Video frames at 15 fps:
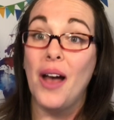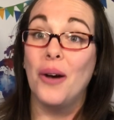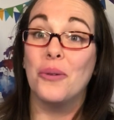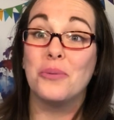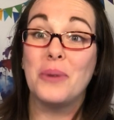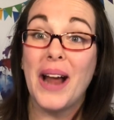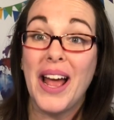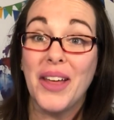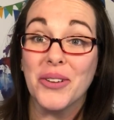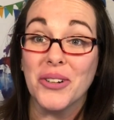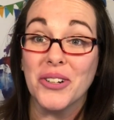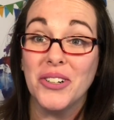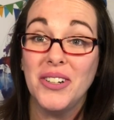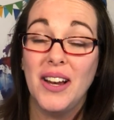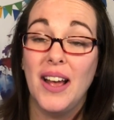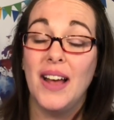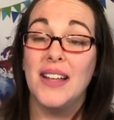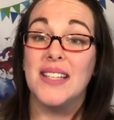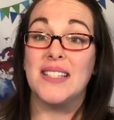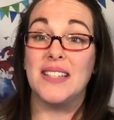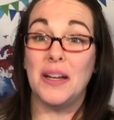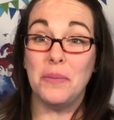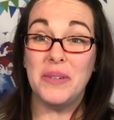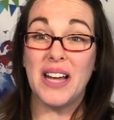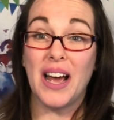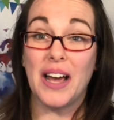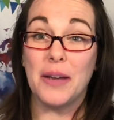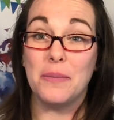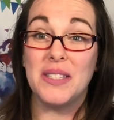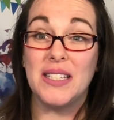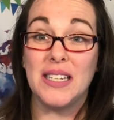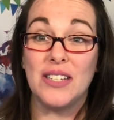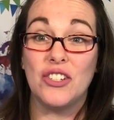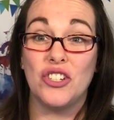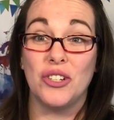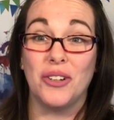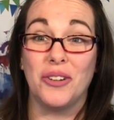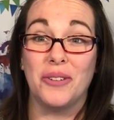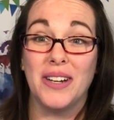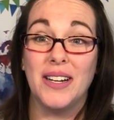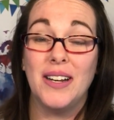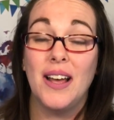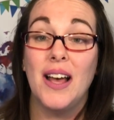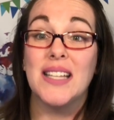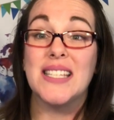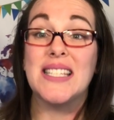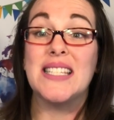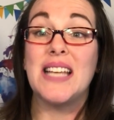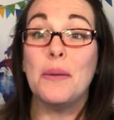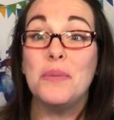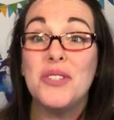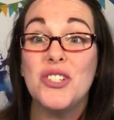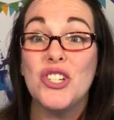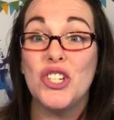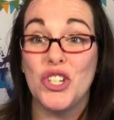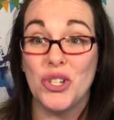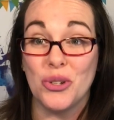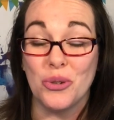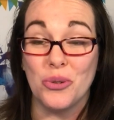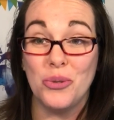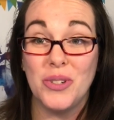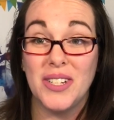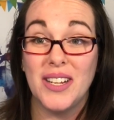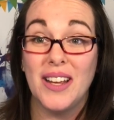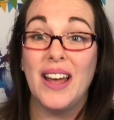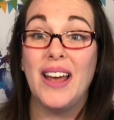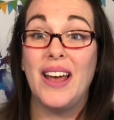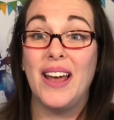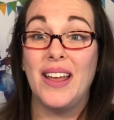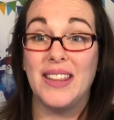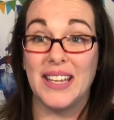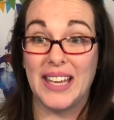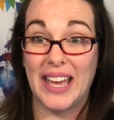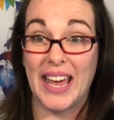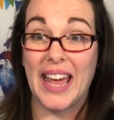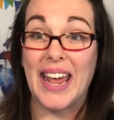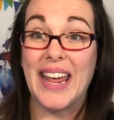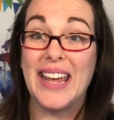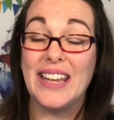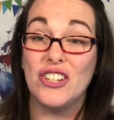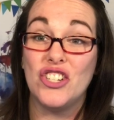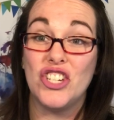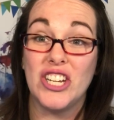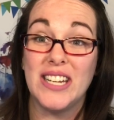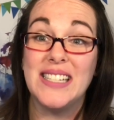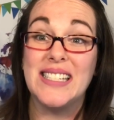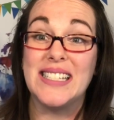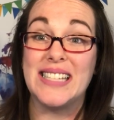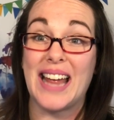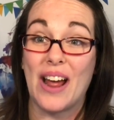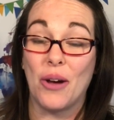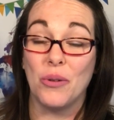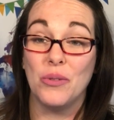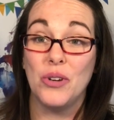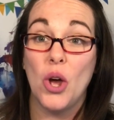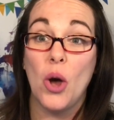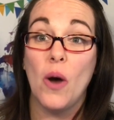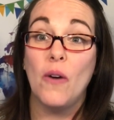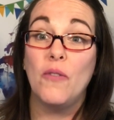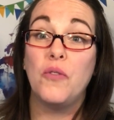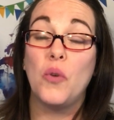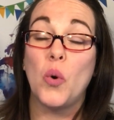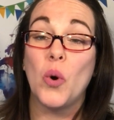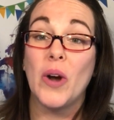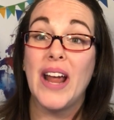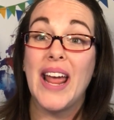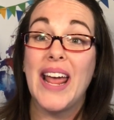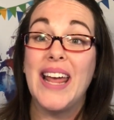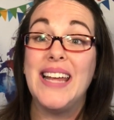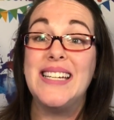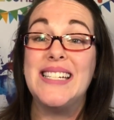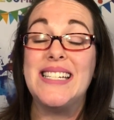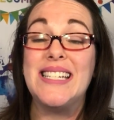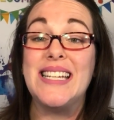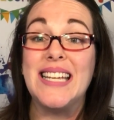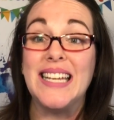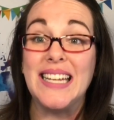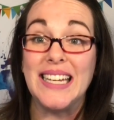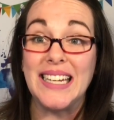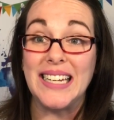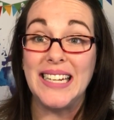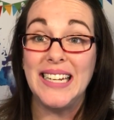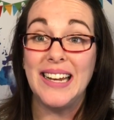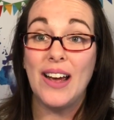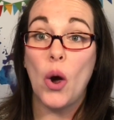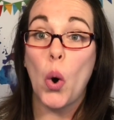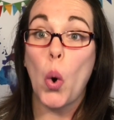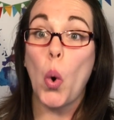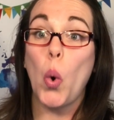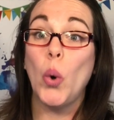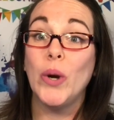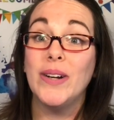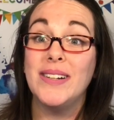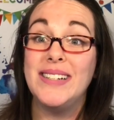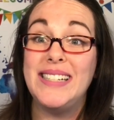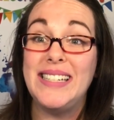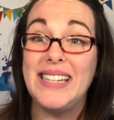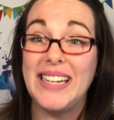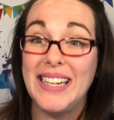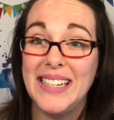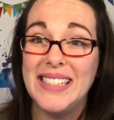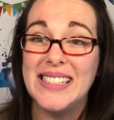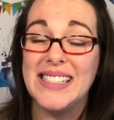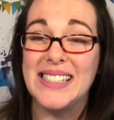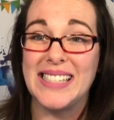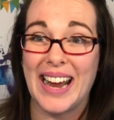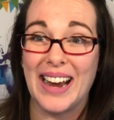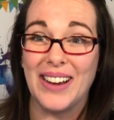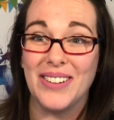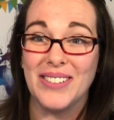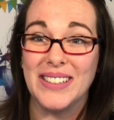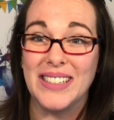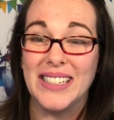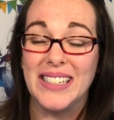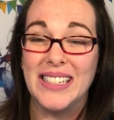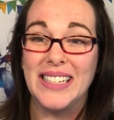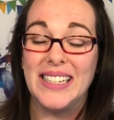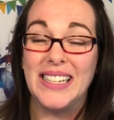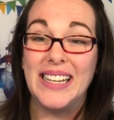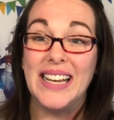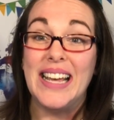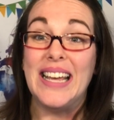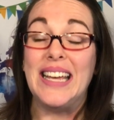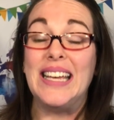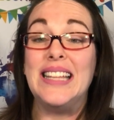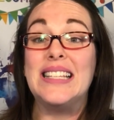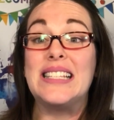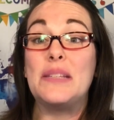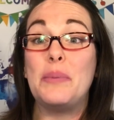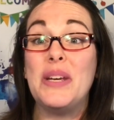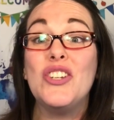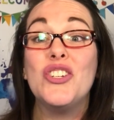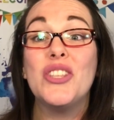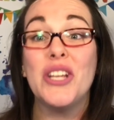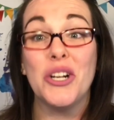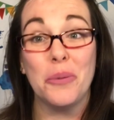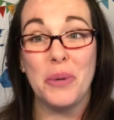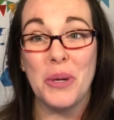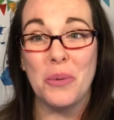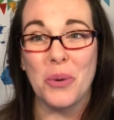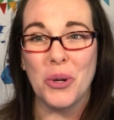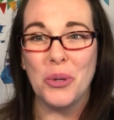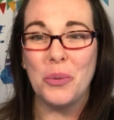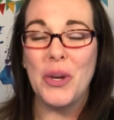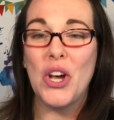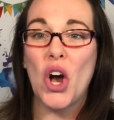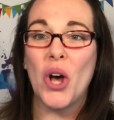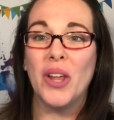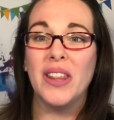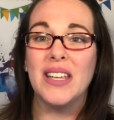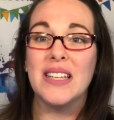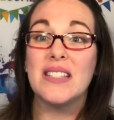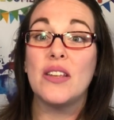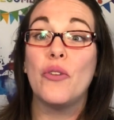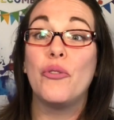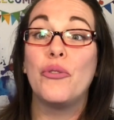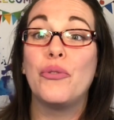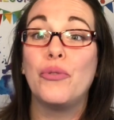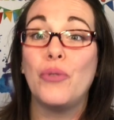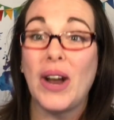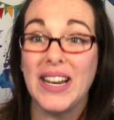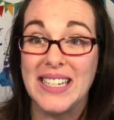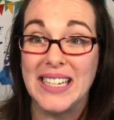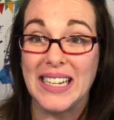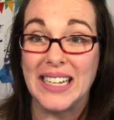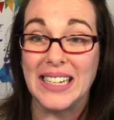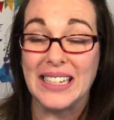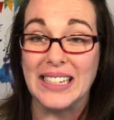Rather, sometimes these children substitute the K and G sound for a T or D sound. In the speech therapy world, we call this fronting,